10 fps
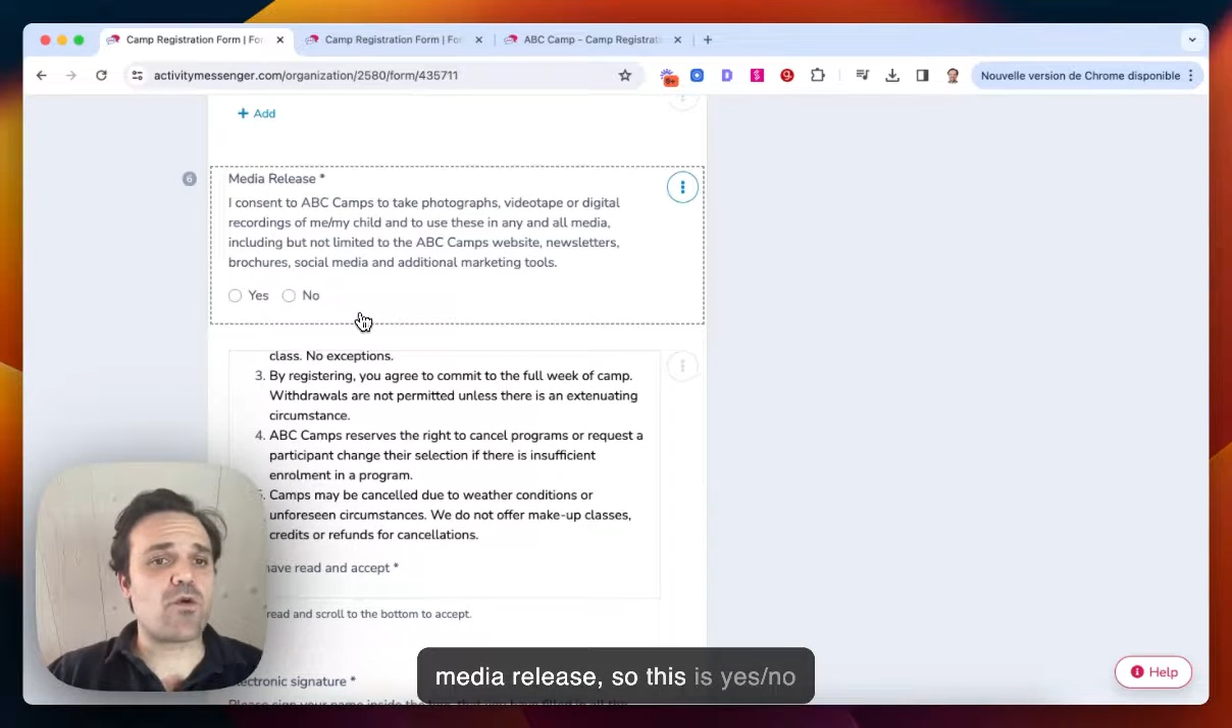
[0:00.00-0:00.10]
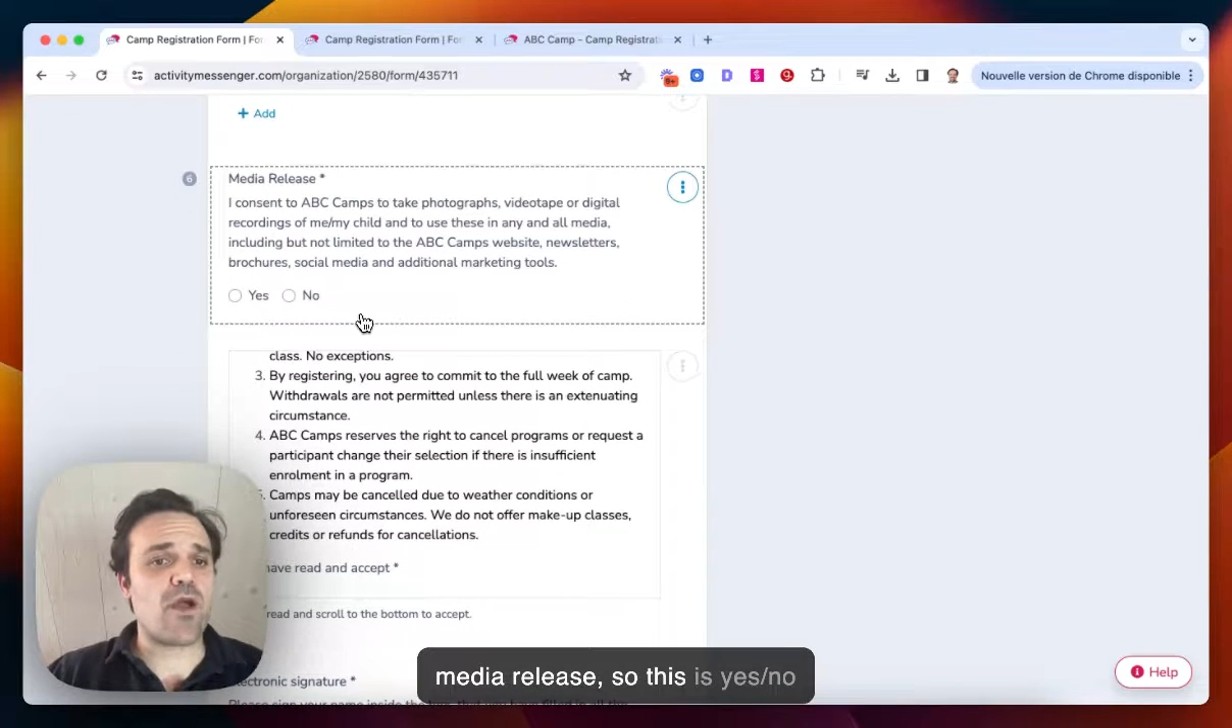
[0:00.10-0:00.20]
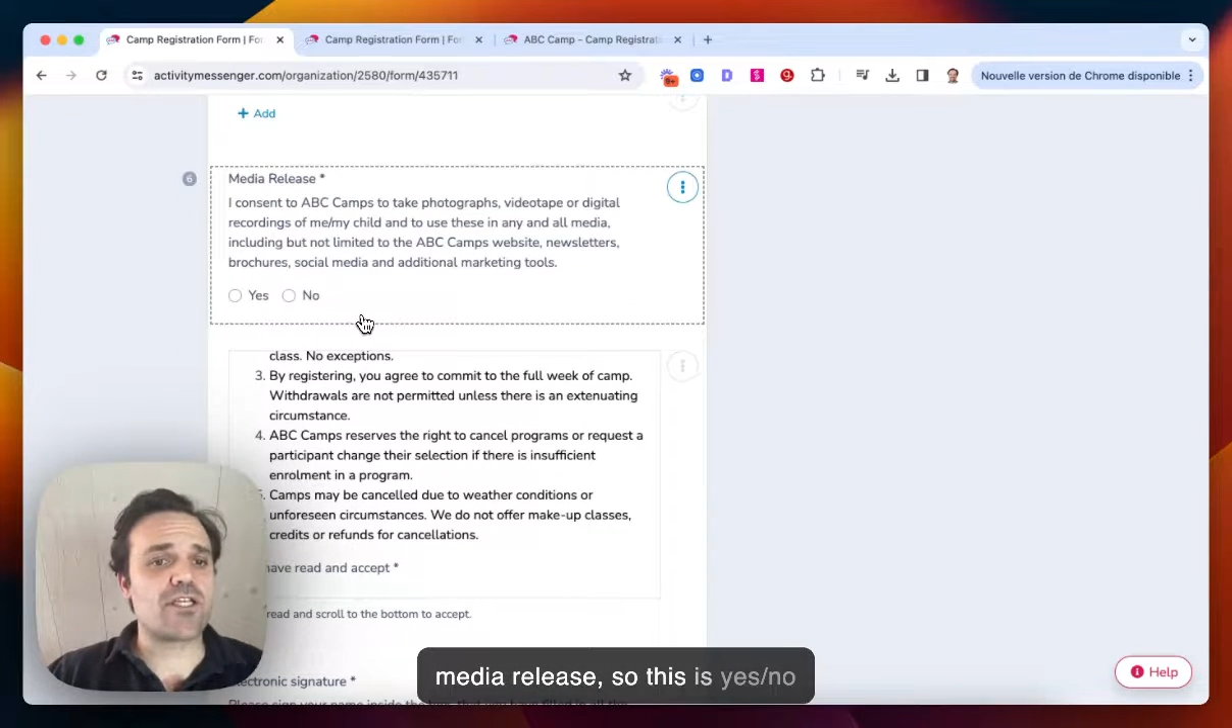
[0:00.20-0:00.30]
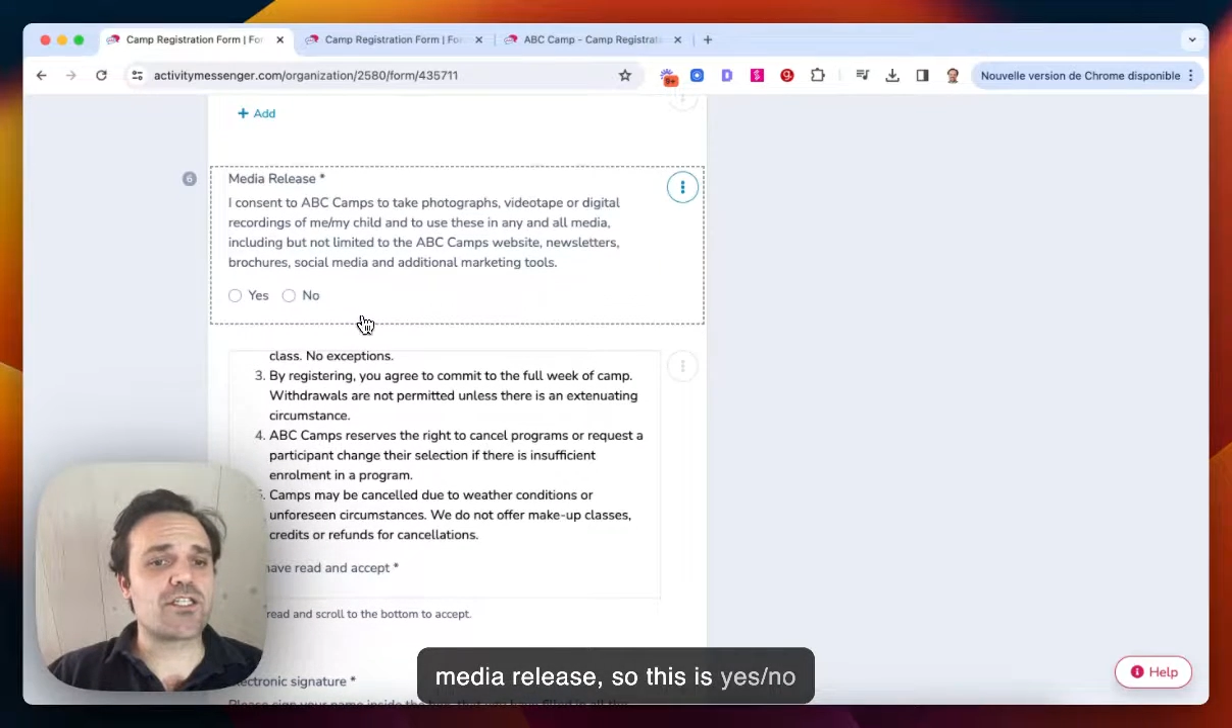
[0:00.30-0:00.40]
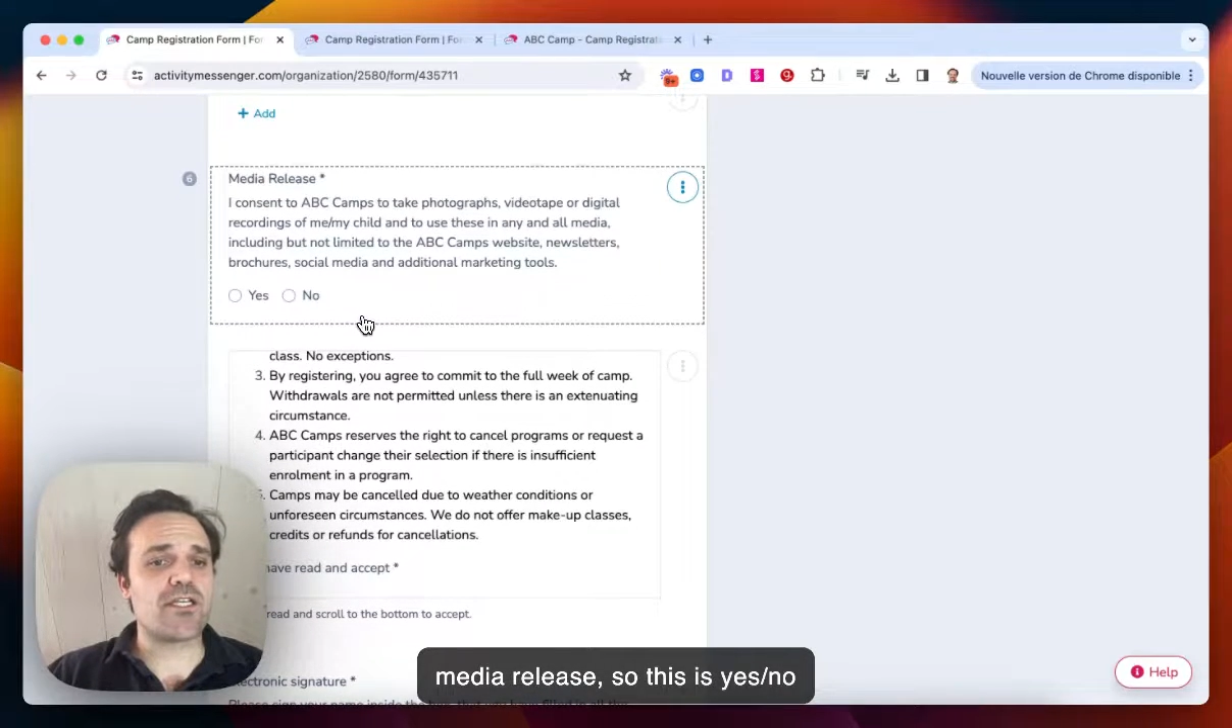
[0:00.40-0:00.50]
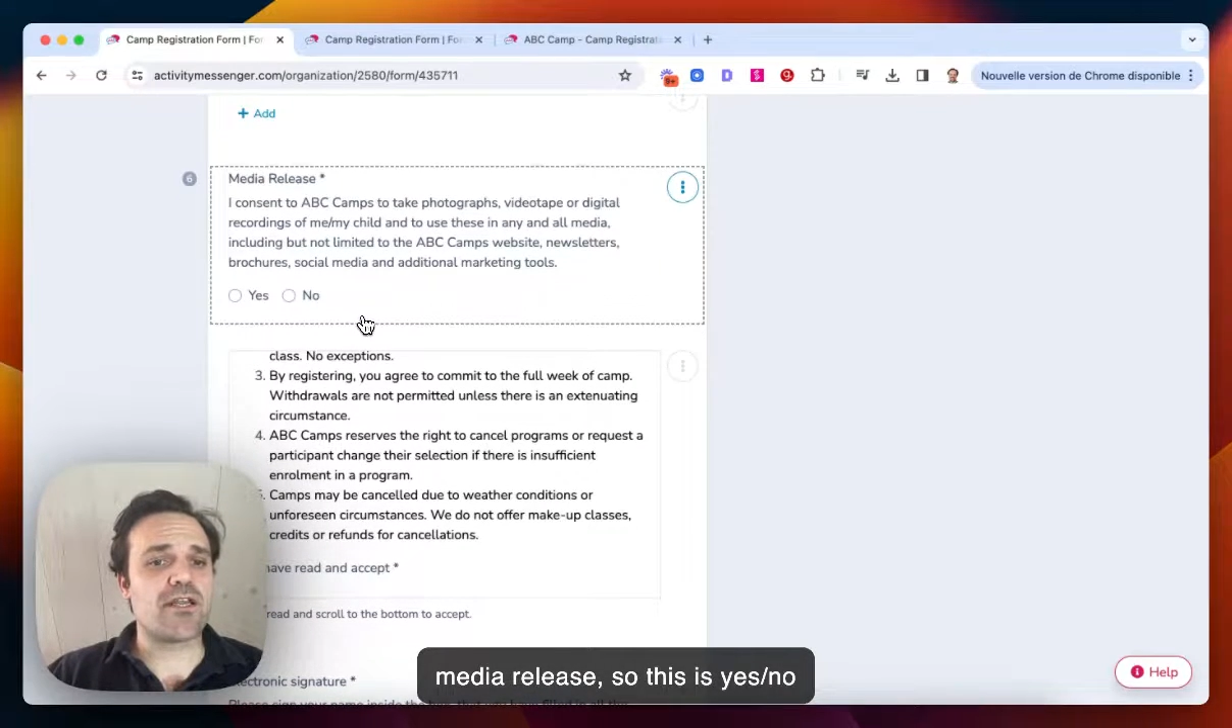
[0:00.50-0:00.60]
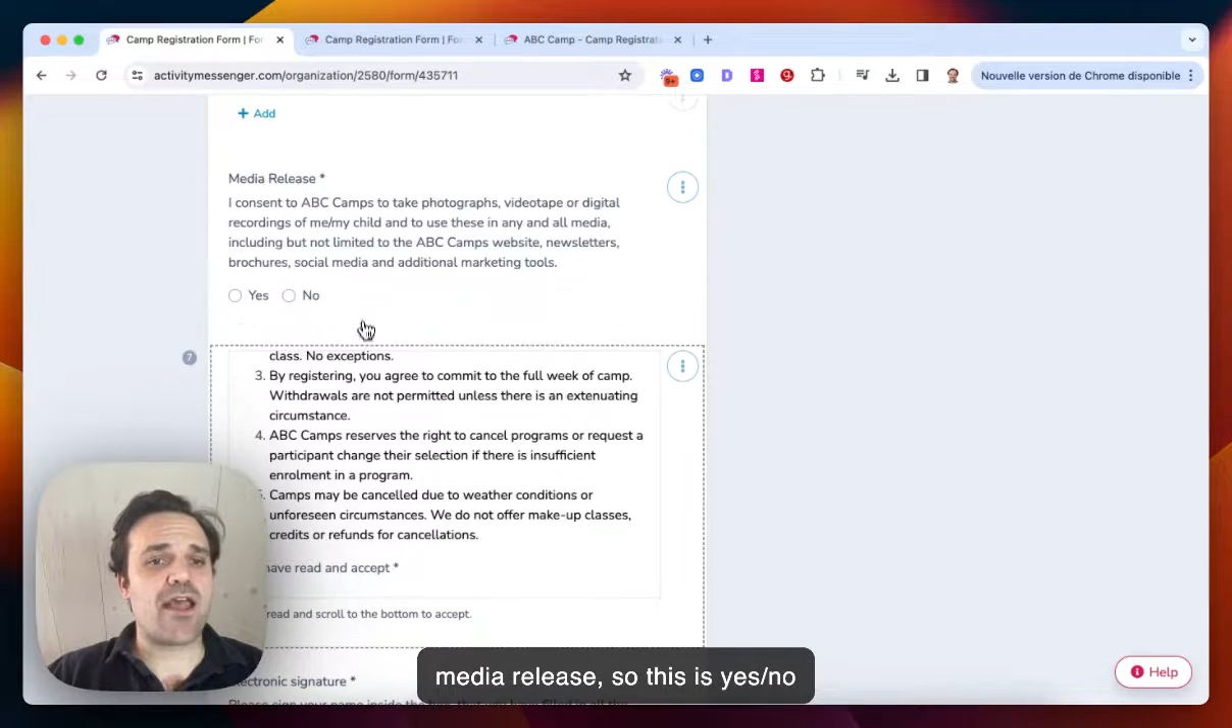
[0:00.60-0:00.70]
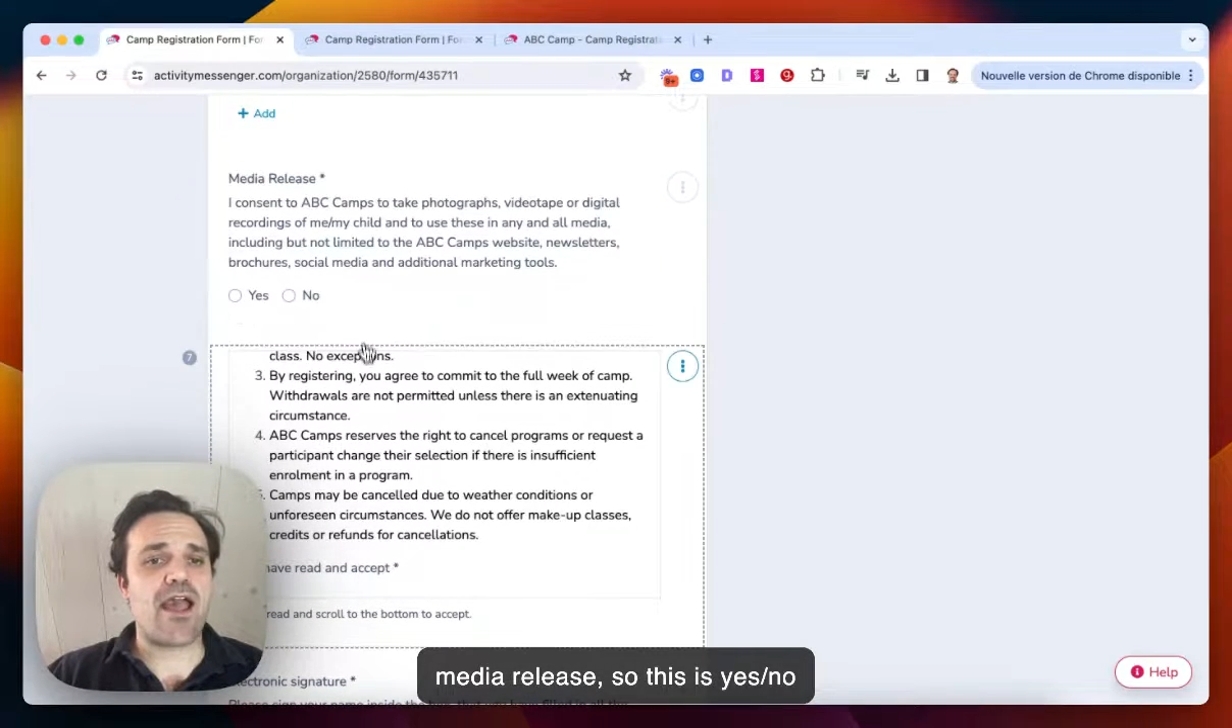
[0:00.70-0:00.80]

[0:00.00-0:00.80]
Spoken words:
question,